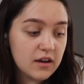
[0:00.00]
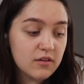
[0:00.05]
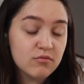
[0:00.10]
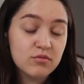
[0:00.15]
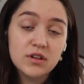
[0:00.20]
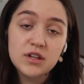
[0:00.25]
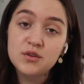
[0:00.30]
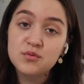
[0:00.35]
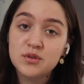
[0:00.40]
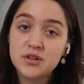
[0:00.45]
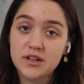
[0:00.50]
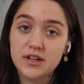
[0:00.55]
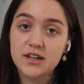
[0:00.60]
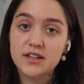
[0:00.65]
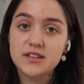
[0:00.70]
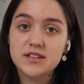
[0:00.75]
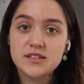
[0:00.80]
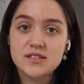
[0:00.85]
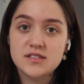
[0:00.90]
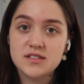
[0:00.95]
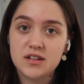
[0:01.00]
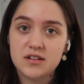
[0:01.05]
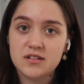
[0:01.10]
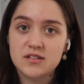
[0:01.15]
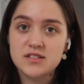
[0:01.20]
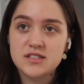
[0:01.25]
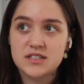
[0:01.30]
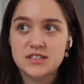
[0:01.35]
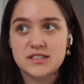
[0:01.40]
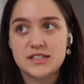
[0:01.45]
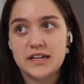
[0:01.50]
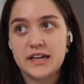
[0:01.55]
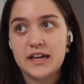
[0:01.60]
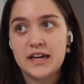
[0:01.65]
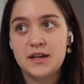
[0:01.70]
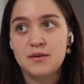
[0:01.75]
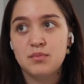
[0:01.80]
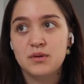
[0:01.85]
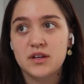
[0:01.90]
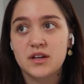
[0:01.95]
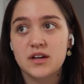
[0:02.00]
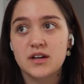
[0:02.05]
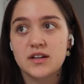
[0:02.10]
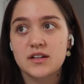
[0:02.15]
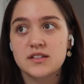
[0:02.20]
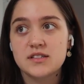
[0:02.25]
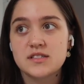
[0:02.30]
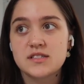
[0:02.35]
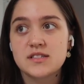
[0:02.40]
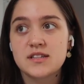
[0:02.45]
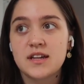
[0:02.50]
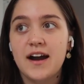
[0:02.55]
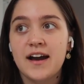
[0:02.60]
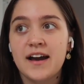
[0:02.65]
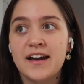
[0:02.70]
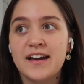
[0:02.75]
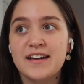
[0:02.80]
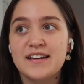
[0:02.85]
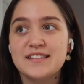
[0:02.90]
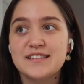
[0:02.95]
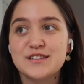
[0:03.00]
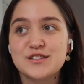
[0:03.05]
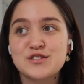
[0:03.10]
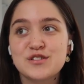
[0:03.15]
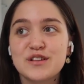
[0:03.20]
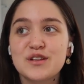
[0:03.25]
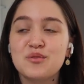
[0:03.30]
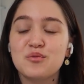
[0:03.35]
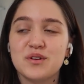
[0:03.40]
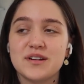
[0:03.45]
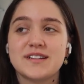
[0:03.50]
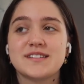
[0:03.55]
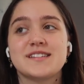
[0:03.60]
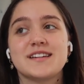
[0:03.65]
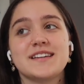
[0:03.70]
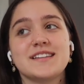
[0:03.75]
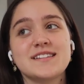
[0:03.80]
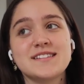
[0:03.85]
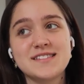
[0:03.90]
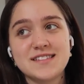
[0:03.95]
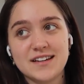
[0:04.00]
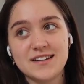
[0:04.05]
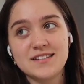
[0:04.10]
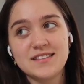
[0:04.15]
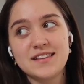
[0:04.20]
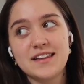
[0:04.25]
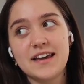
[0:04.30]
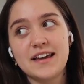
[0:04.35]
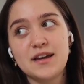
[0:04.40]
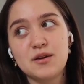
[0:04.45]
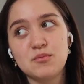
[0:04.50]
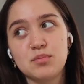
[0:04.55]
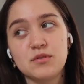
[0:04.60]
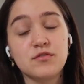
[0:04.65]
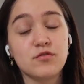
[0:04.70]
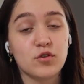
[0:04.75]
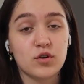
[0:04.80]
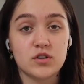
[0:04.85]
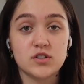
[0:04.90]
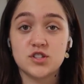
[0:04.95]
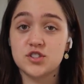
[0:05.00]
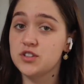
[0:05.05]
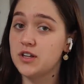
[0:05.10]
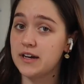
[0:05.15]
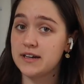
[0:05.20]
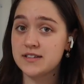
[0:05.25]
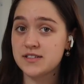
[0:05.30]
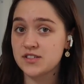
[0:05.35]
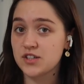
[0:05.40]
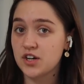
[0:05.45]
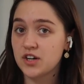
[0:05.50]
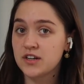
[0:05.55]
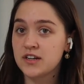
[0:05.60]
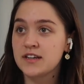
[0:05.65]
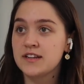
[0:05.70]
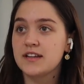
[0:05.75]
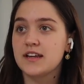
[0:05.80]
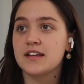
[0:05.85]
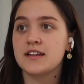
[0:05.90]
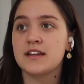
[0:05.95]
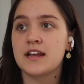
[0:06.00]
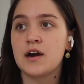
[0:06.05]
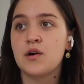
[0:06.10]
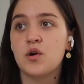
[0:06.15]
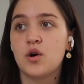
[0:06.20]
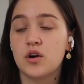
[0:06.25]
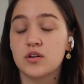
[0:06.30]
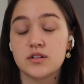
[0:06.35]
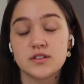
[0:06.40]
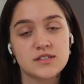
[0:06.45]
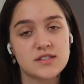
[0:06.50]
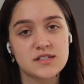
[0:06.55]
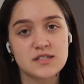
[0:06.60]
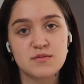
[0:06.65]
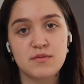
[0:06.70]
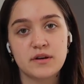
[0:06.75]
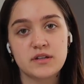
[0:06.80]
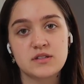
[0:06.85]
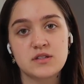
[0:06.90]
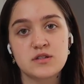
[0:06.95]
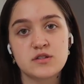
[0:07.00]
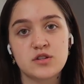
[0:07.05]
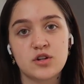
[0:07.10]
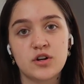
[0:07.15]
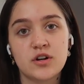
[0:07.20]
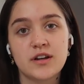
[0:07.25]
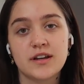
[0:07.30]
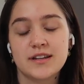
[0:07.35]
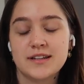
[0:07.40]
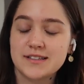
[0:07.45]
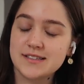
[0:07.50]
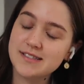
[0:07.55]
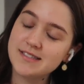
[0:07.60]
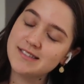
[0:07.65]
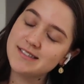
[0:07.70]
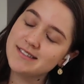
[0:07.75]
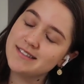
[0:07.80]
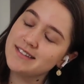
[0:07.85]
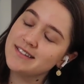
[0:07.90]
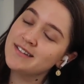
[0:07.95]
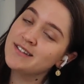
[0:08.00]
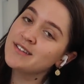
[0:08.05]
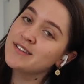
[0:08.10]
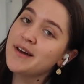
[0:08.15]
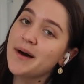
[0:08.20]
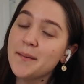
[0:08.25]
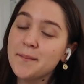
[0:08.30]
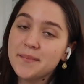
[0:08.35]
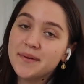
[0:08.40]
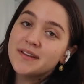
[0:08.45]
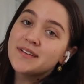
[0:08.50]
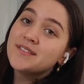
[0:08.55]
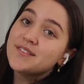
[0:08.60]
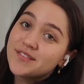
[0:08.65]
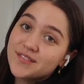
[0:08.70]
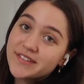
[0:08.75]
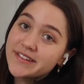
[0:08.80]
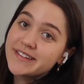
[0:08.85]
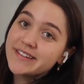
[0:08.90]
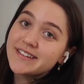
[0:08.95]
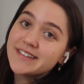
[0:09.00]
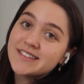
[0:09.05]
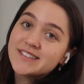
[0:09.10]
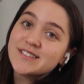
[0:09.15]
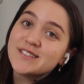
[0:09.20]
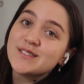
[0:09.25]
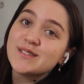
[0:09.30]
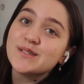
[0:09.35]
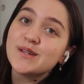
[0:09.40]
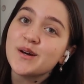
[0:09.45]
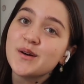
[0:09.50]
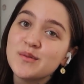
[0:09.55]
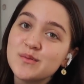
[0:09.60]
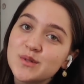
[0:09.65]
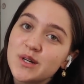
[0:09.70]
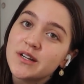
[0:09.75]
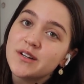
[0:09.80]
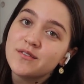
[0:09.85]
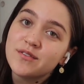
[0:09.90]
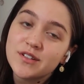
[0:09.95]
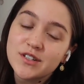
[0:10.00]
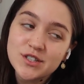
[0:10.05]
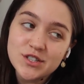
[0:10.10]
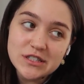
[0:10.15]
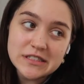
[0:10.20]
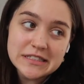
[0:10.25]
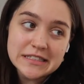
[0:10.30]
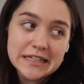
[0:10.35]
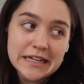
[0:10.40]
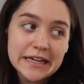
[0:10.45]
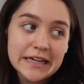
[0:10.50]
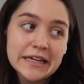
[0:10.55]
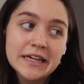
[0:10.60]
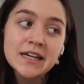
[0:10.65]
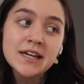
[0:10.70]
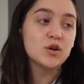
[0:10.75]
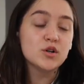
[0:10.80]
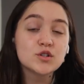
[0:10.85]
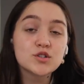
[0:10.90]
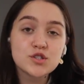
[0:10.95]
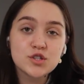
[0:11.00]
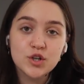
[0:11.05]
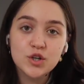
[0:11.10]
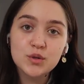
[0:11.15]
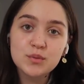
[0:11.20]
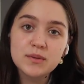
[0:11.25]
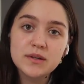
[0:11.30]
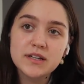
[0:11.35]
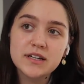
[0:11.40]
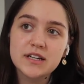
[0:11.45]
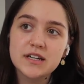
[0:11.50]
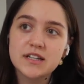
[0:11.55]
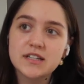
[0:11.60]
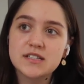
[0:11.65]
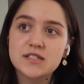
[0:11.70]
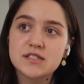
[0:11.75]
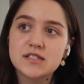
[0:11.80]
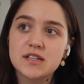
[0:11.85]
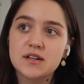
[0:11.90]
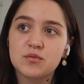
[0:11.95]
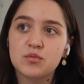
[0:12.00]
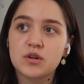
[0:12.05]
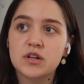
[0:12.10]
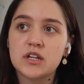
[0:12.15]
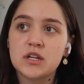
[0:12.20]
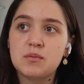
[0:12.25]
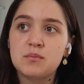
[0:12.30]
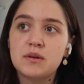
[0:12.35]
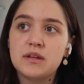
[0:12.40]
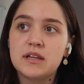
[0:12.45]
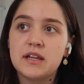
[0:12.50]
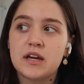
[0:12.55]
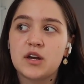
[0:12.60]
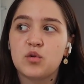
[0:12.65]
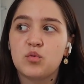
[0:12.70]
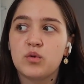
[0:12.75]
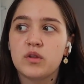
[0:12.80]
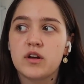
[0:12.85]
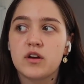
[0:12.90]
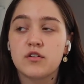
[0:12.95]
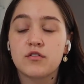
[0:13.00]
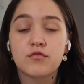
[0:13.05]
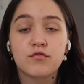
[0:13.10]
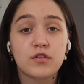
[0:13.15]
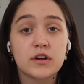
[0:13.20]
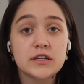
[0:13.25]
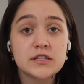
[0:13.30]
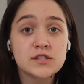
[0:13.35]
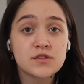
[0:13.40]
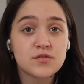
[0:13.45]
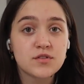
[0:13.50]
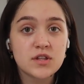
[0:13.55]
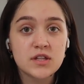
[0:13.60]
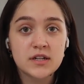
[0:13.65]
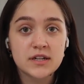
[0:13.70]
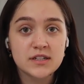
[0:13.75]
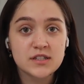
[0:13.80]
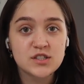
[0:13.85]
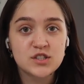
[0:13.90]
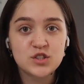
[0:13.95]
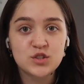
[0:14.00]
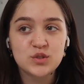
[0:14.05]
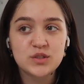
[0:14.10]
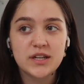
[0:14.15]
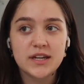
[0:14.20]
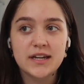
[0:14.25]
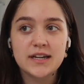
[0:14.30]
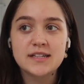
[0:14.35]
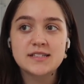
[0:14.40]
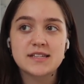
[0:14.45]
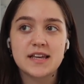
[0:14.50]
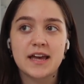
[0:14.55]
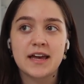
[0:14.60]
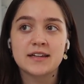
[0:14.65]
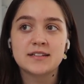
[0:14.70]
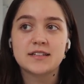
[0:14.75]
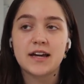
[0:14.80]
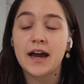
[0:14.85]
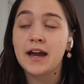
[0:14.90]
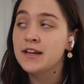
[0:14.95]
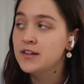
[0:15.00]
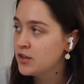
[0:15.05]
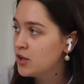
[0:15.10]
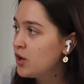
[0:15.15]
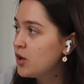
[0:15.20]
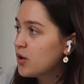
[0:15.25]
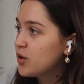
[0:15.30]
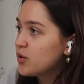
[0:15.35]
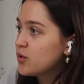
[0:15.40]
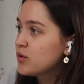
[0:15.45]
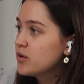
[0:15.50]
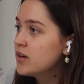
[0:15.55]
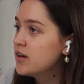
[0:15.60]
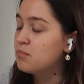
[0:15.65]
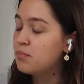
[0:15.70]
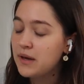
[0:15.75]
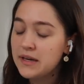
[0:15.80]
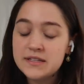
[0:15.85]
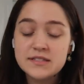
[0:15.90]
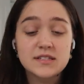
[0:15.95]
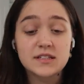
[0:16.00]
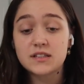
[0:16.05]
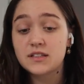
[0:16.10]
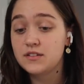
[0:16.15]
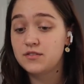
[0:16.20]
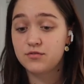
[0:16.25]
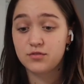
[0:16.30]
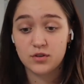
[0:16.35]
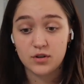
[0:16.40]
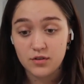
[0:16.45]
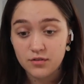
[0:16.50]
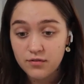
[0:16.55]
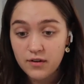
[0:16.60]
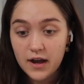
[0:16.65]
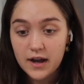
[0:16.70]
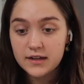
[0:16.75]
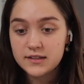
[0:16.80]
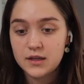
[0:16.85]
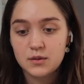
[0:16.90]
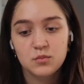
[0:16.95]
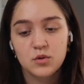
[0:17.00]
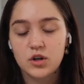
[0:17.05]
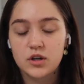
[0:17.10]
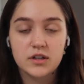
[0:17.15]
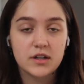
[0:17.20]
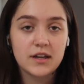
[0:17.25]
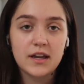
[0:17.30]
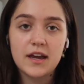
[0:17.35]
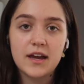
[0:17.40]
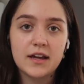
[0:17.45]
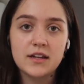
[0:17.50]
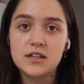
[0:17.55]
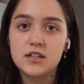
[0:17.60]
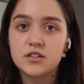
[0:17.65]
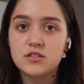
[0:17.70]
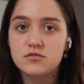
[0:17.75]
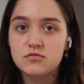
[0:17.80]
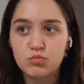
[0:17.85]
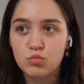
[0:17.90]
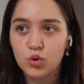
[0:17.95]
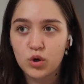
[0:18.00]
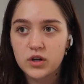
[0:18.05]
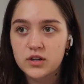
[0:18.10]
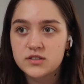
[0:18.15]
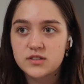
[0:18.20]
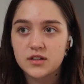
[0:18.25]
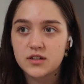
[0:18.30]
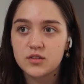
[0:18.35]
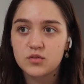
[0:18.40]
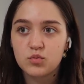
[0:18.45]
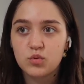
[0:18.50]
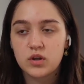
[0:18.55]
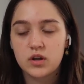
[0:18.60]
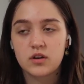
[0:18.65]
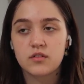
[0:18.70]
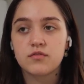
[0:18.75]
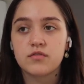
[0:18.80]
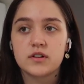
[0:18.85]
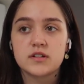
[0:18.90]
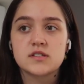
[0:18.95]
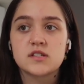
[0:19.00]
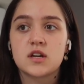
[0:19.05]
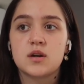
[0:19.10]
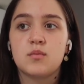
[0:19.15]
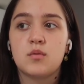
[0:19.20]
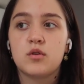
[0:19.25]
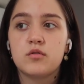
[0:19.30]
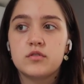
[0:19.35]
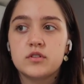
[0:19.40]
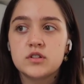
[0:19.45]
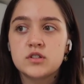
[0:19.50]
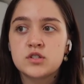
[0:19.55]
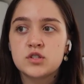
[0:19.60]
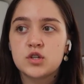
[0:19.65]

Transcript: I really want to get this done today because I literally wanted to get this done like before July started, and now August is about to start and it's still not been finished, so I'm trying to finish it today. Also because we're gonna be like with our friends for the next 2 days, and I know basically for a fact I'm not gonna get any work done when our friends come over,